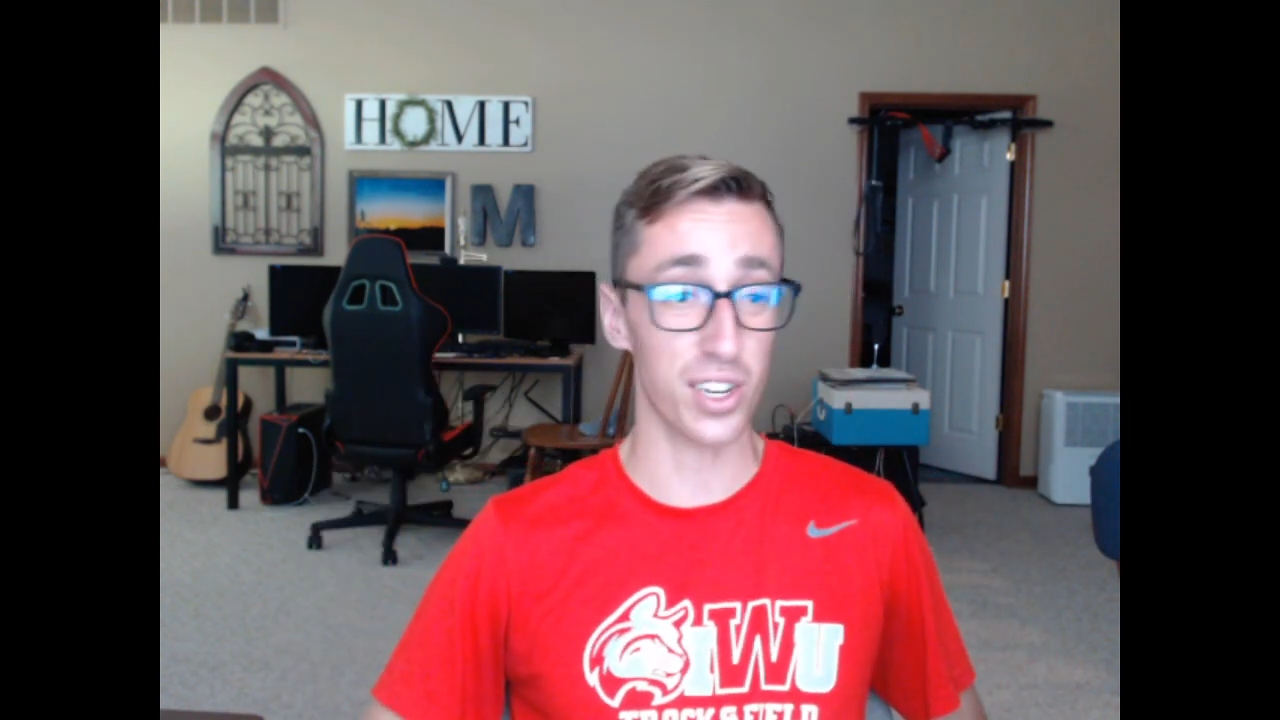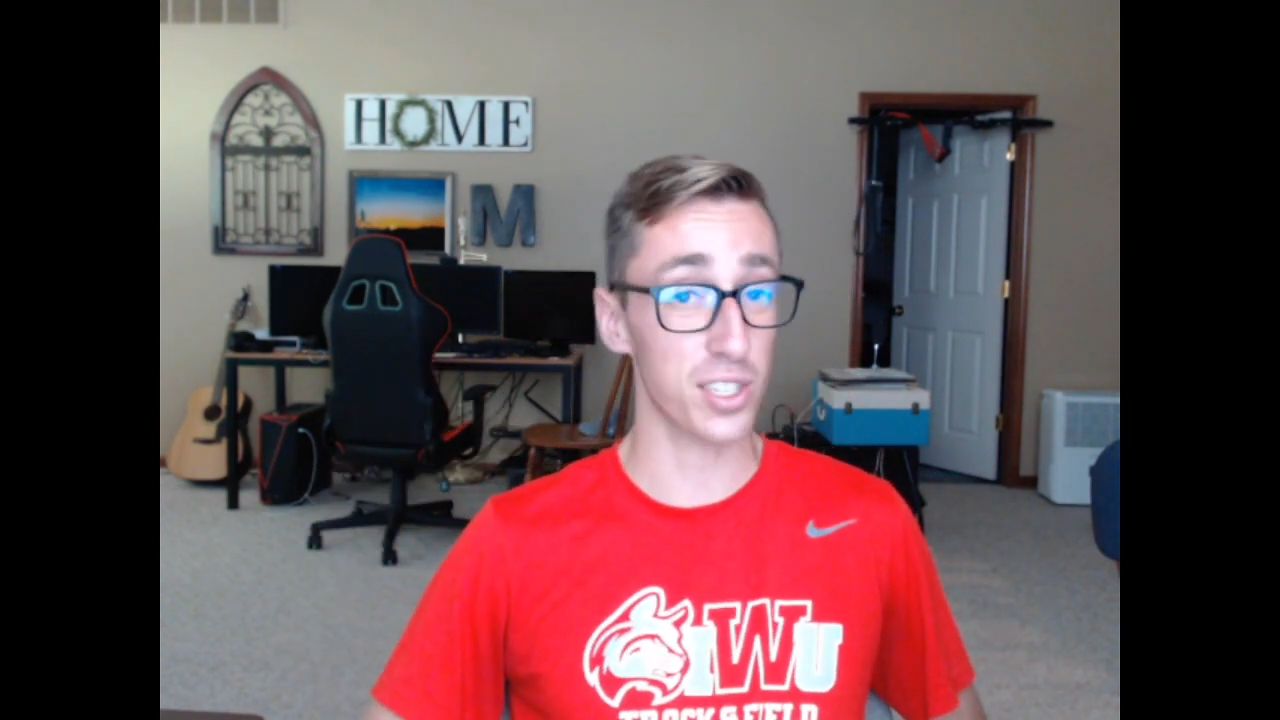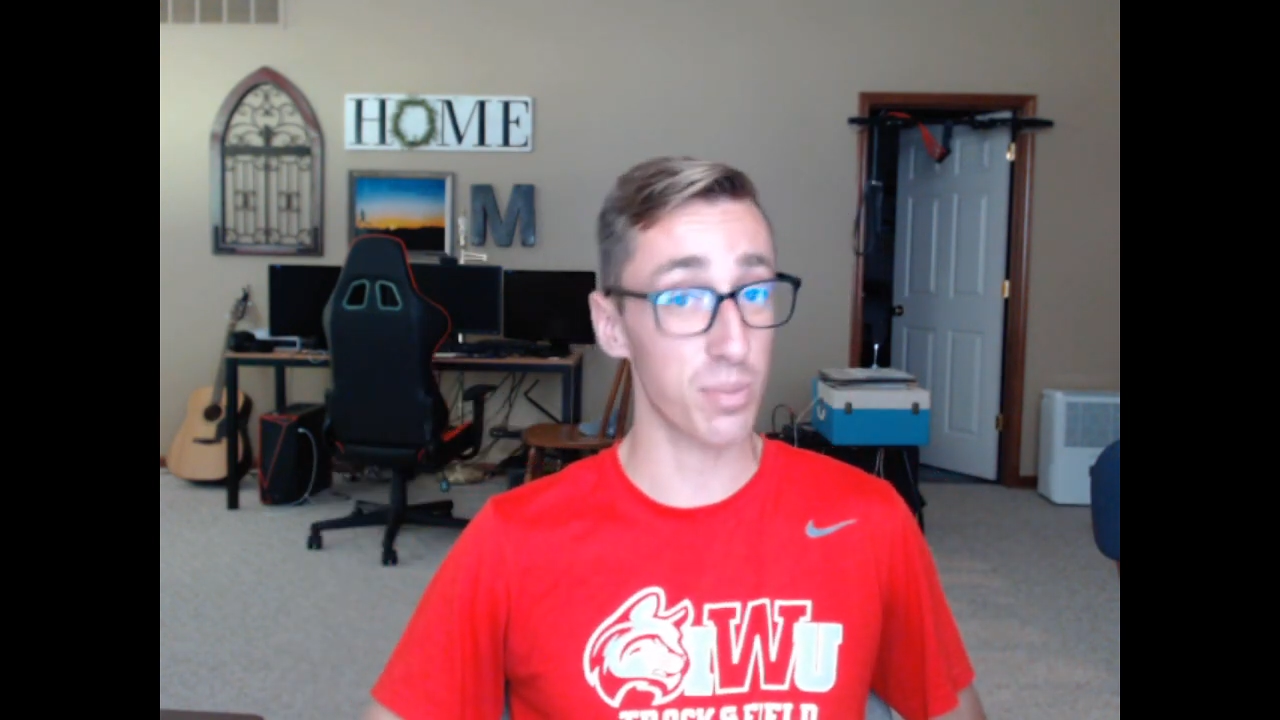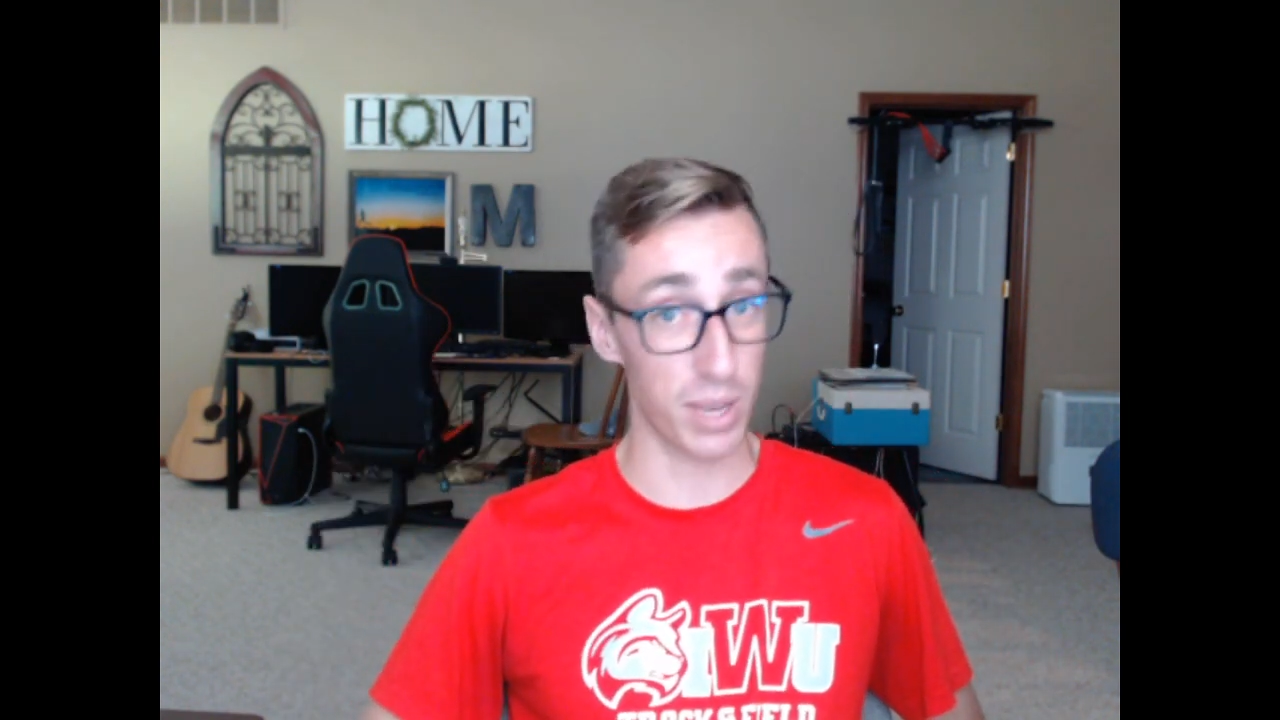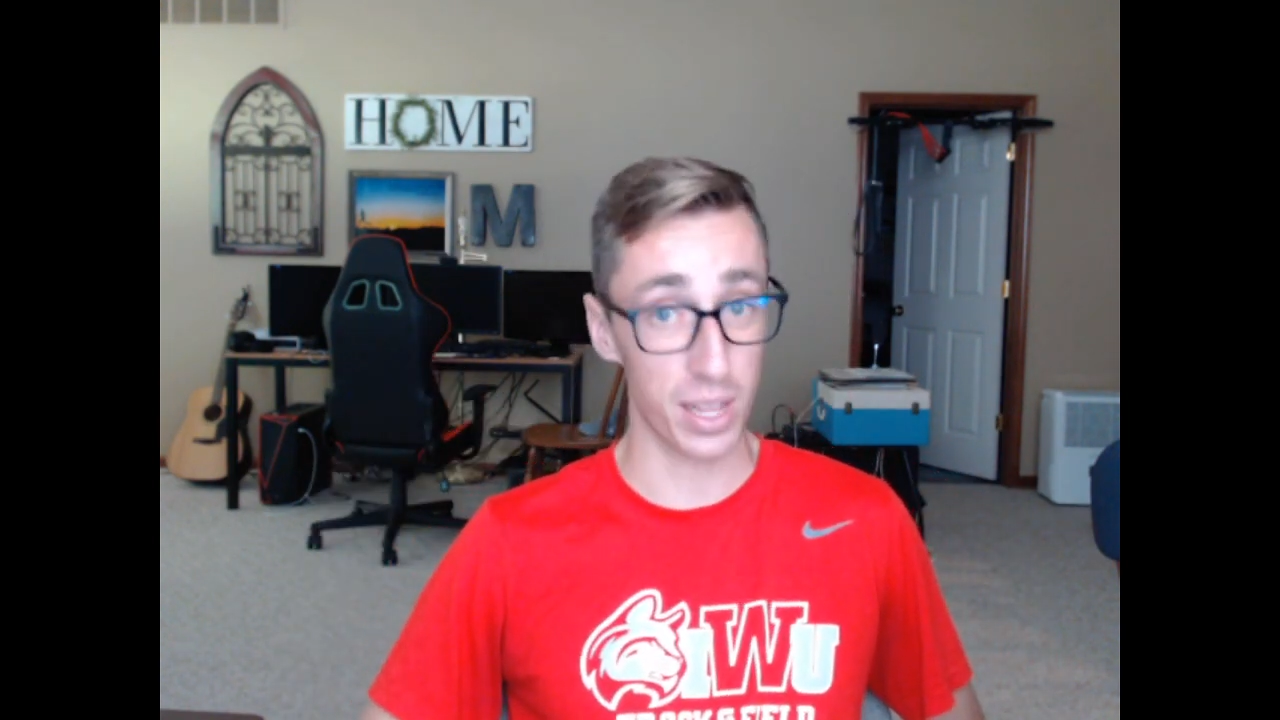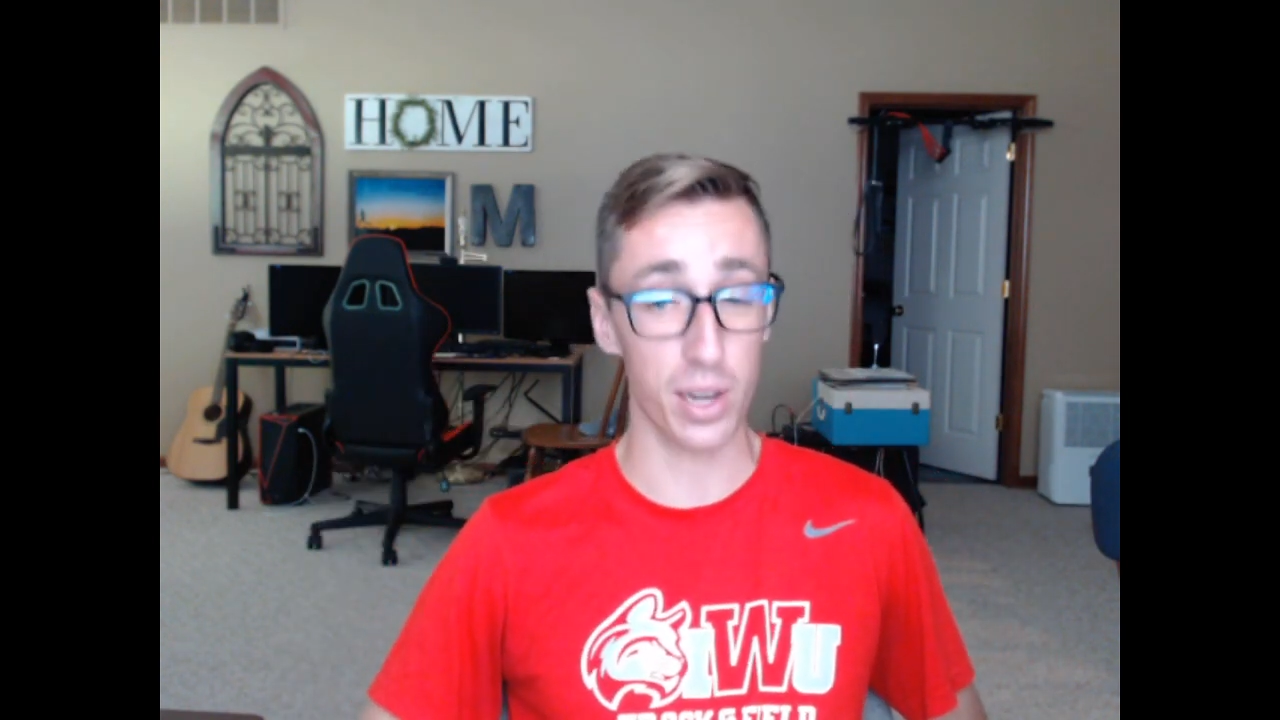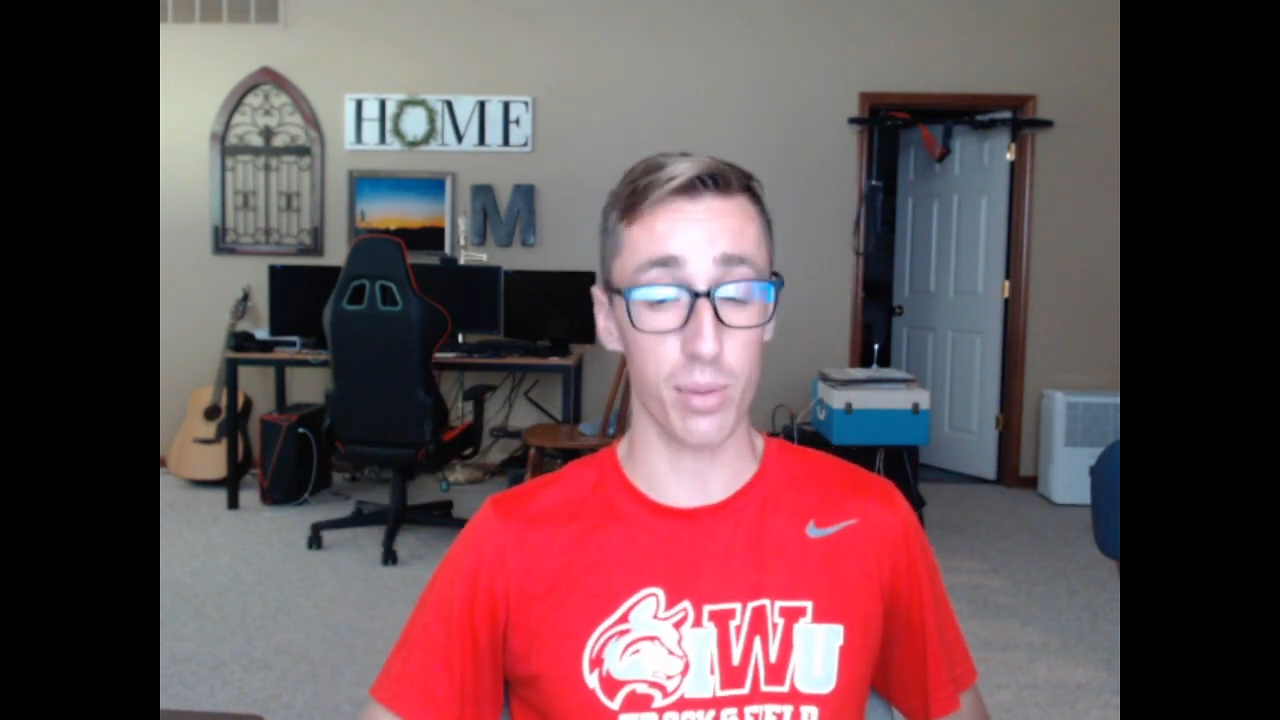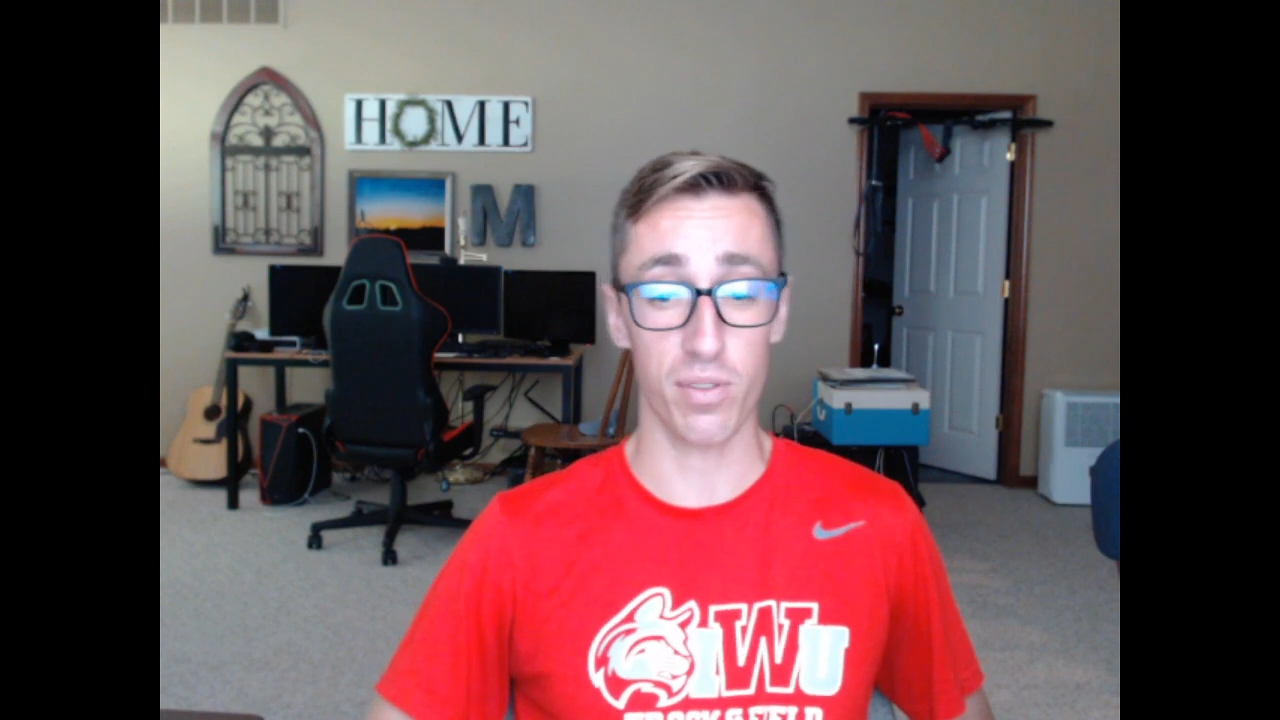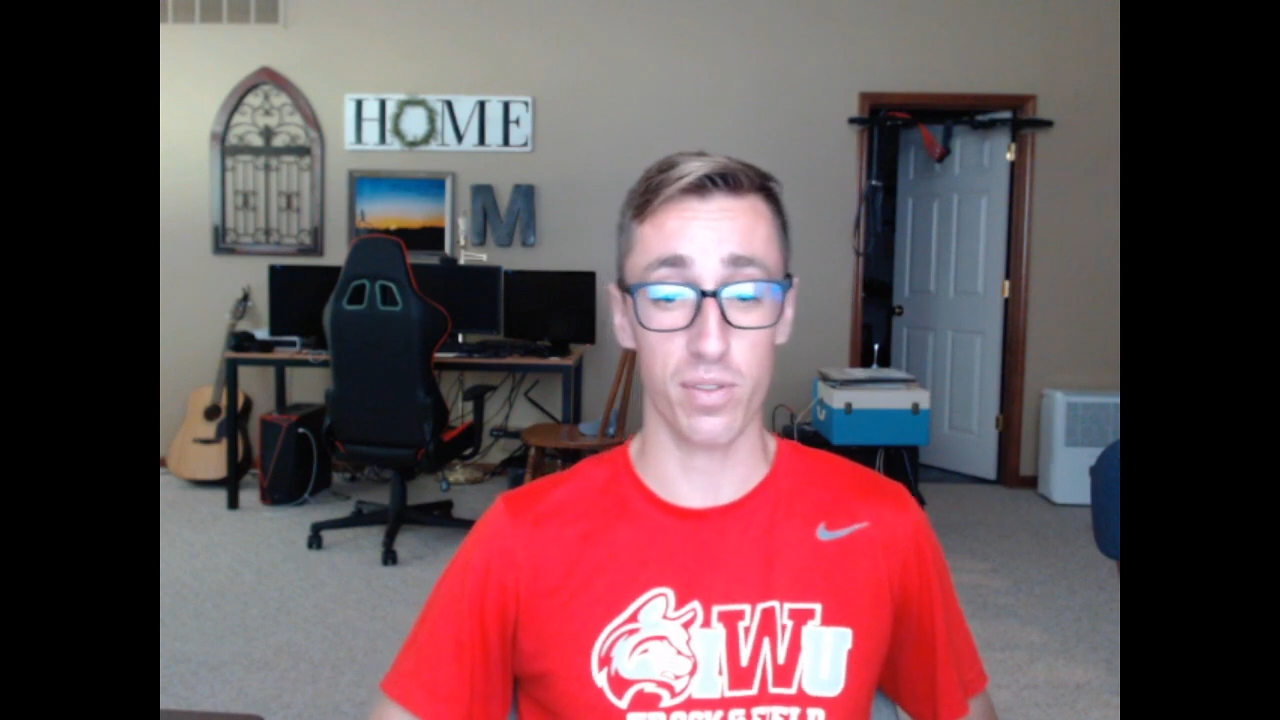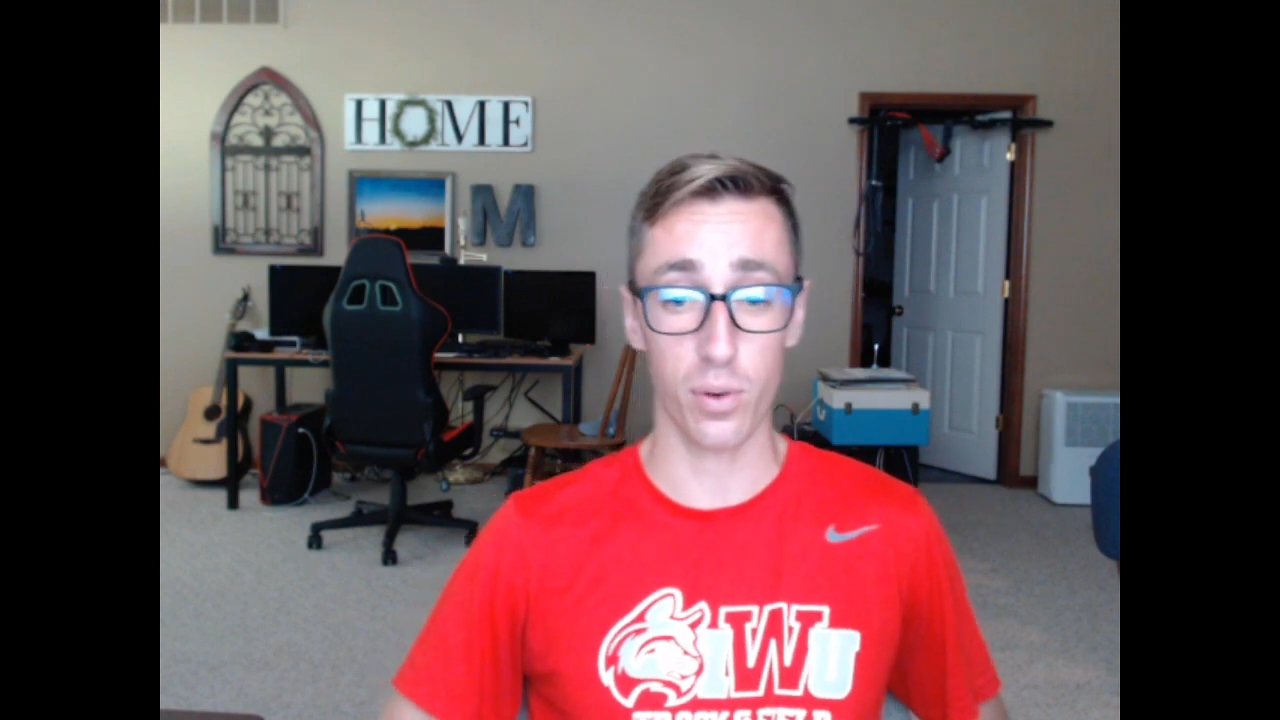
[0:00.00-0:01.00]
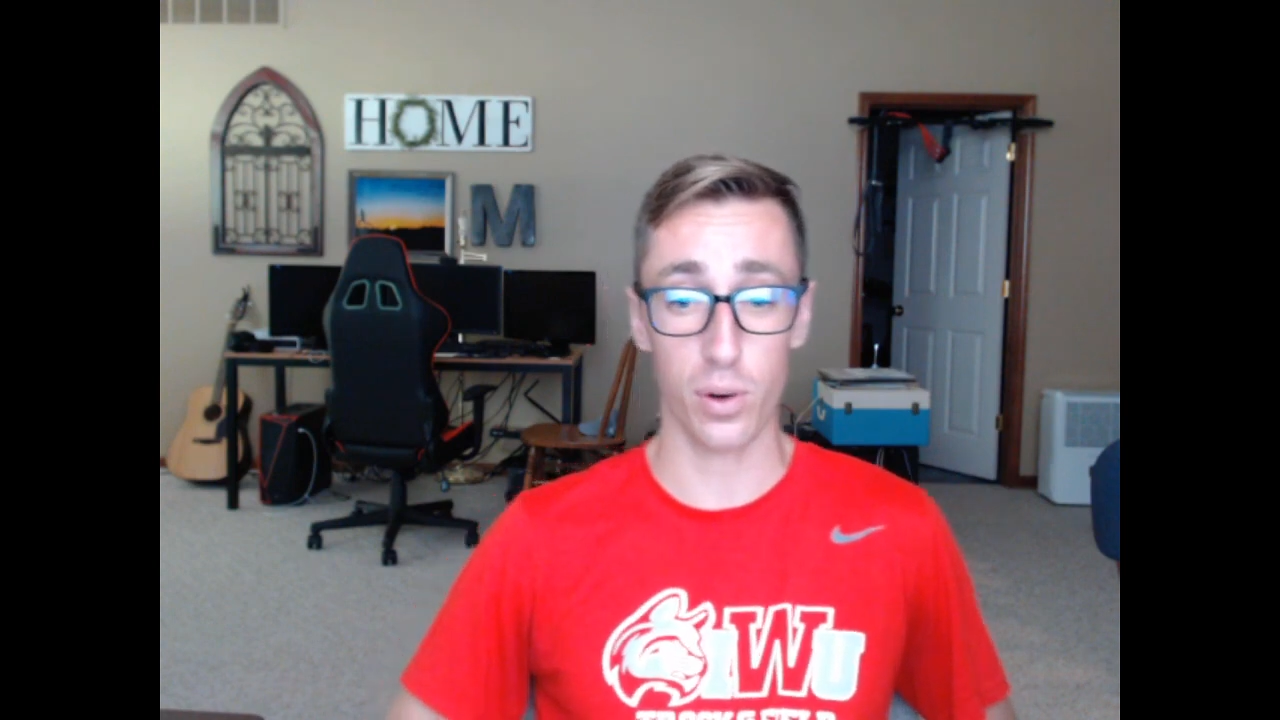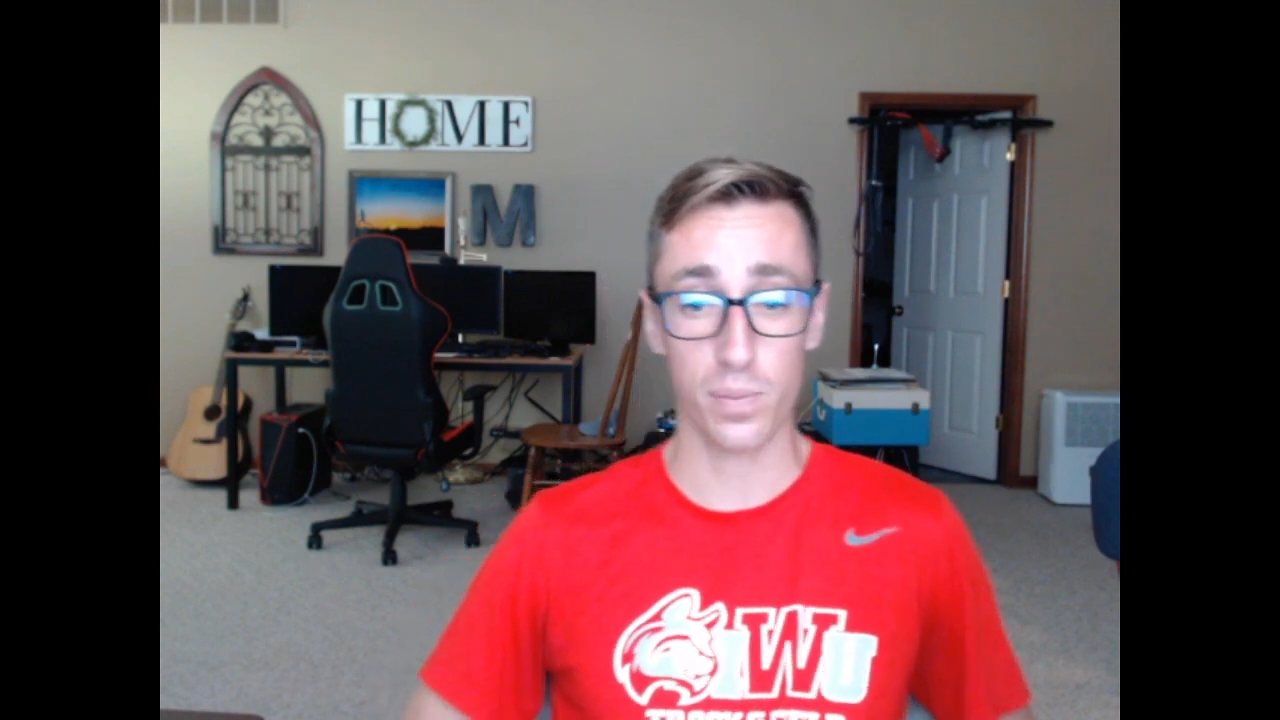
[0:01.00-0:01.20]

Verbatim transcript: Been there before.